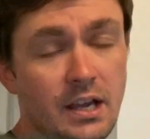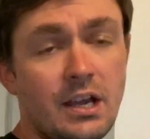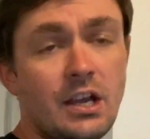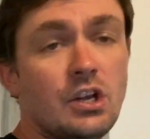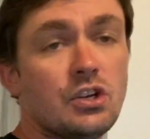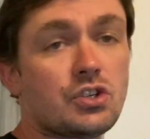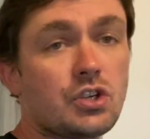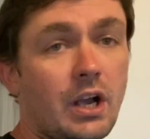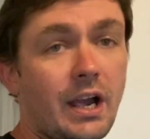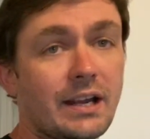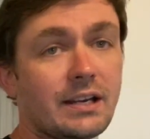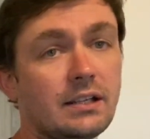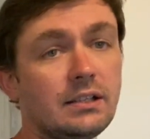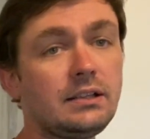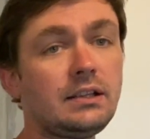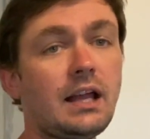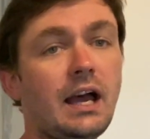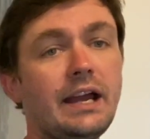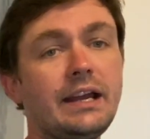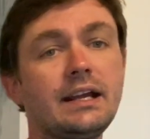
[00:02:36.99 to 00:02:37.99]
Trying to
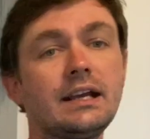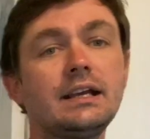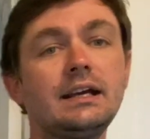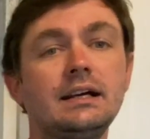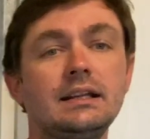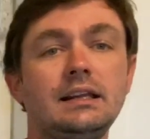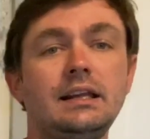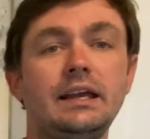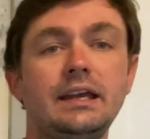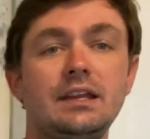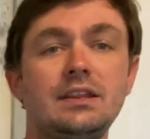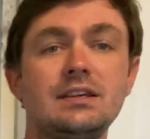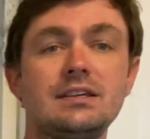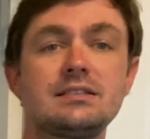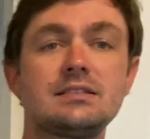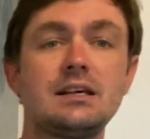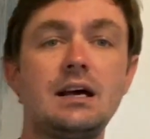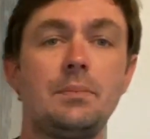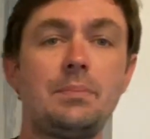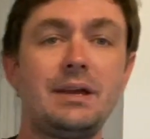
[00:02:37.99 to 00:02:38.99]
line a gun like this
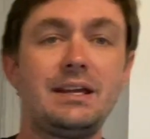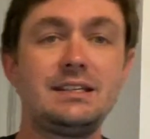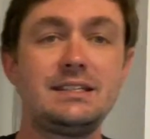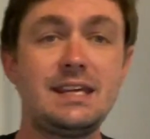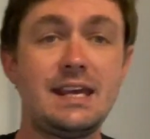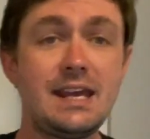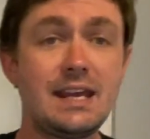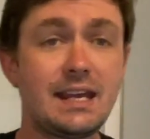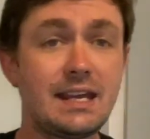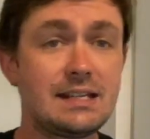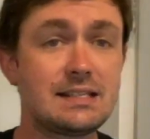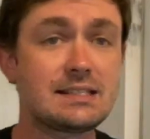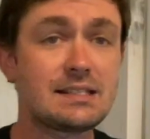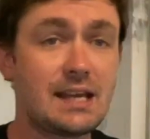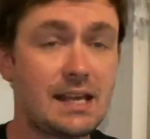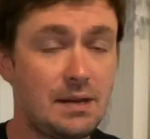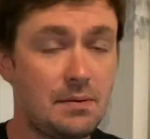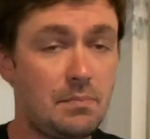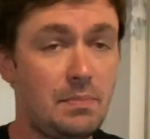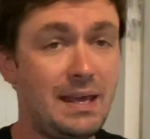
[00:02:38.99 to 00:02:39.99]
up and take a
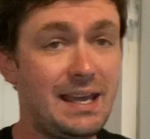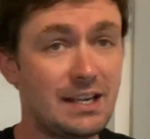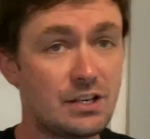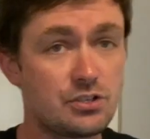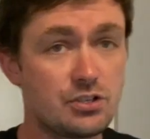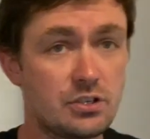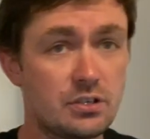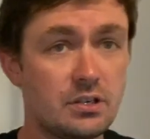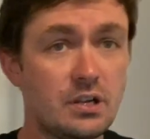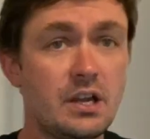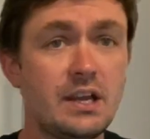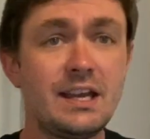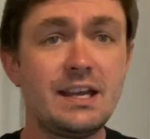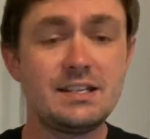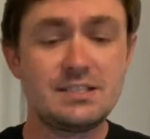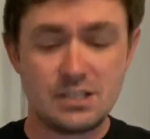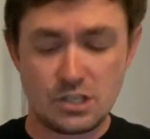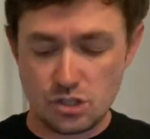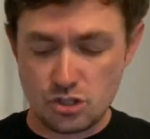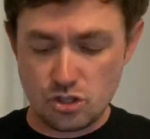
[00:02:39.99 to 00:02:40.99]
sight picture is
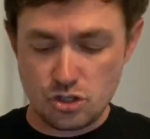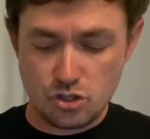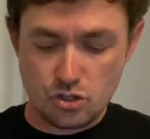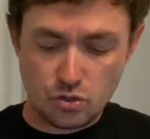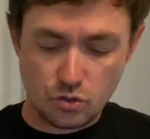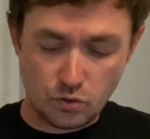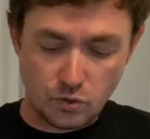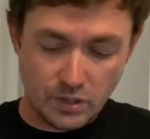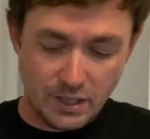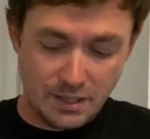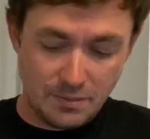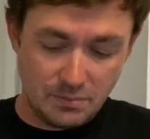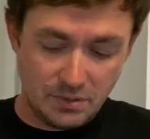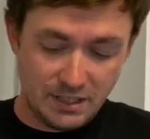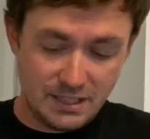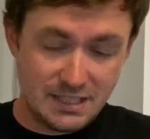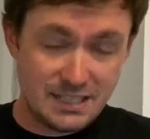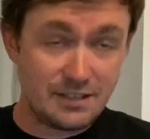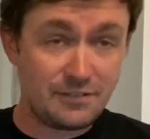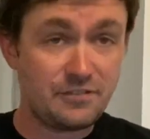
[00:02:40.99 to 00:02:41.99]
extremely
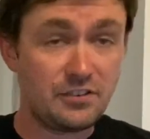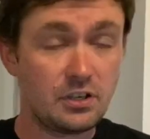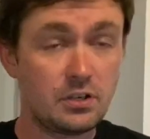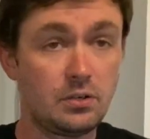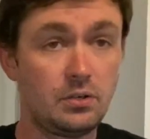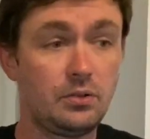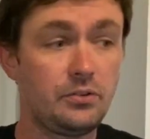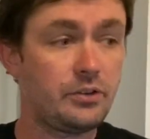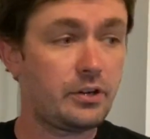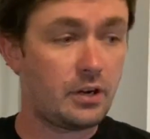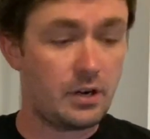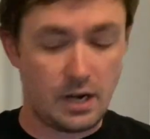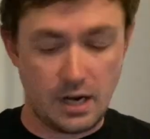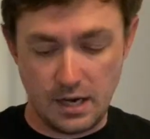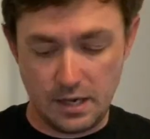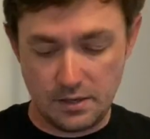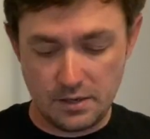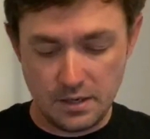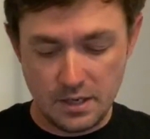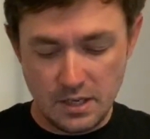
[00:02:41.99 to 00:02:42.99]
difficult, all
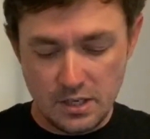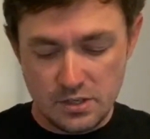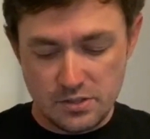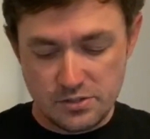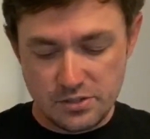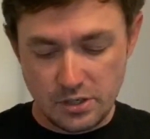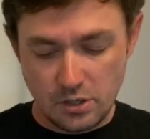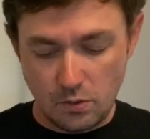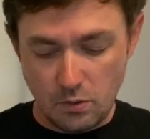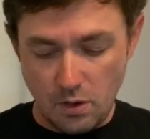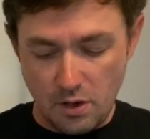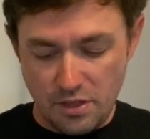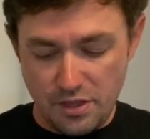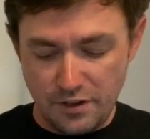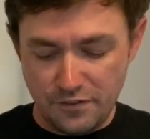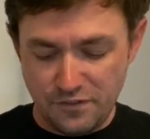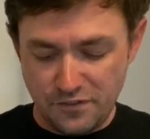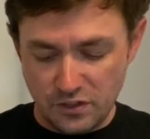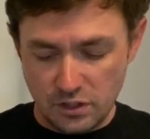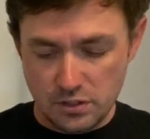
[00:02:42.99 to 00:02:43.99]
right? So the
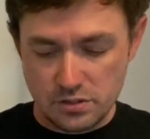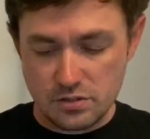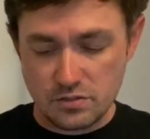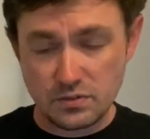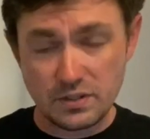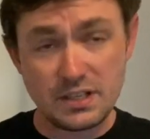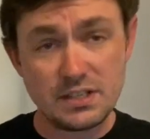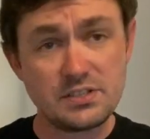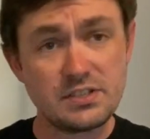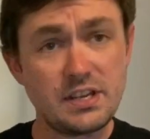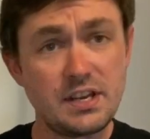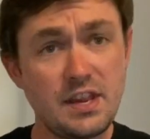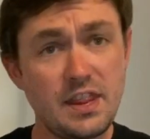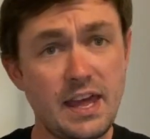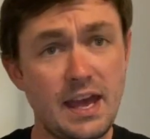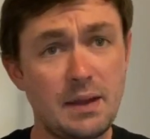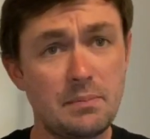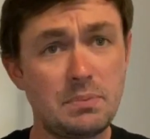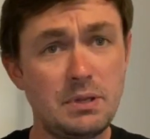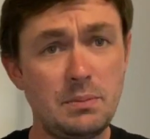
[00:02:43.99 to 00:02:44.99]
first reason
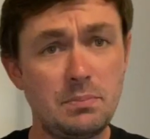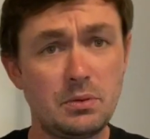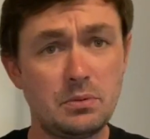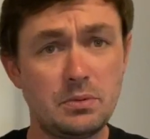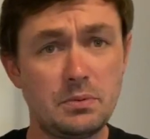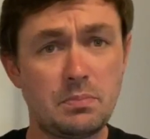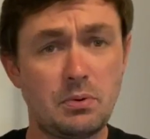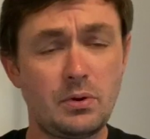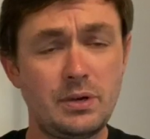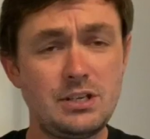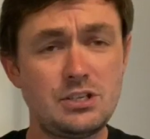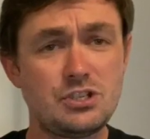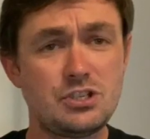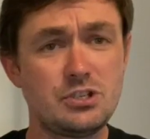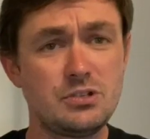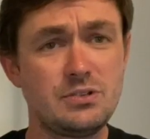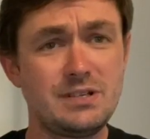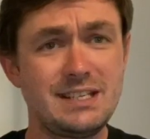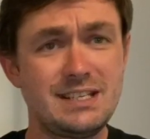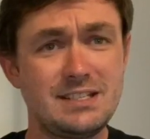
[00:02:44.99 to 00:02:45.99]
that people would point
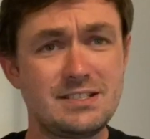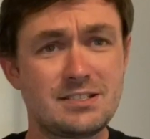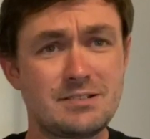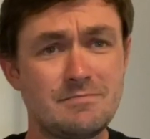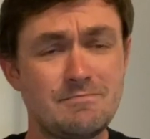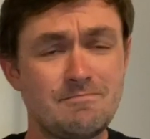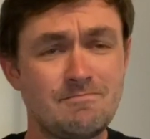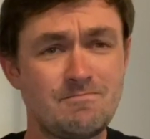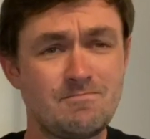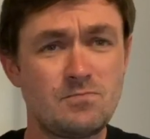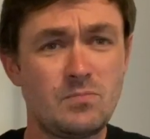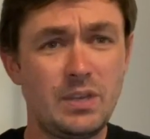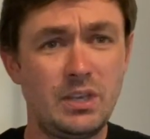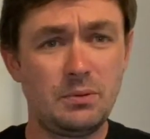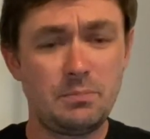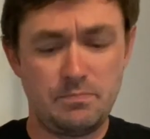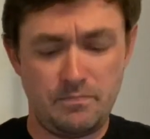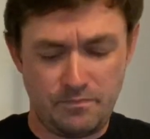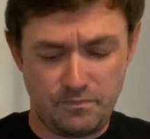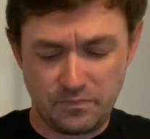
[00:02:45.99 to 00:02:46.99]
shoot is,
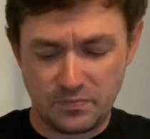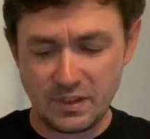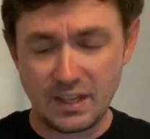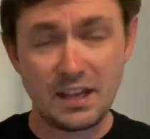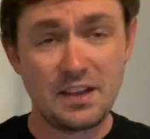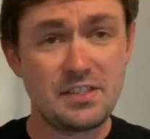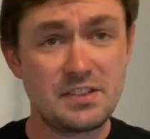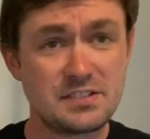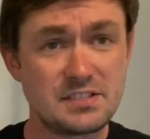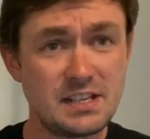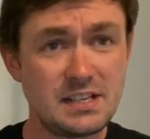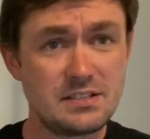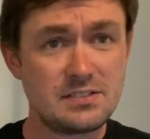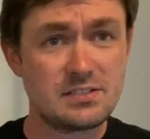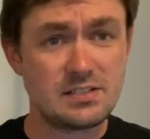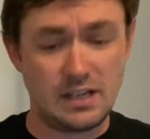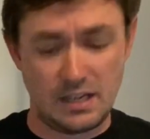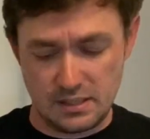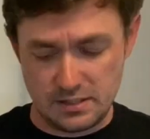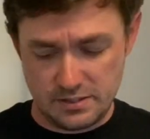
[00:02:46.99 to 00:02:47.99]
well, the sights
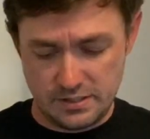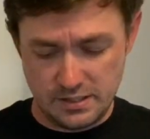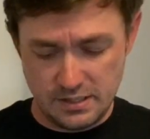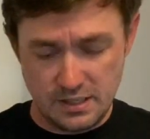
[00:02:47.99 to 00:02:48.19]
sucked.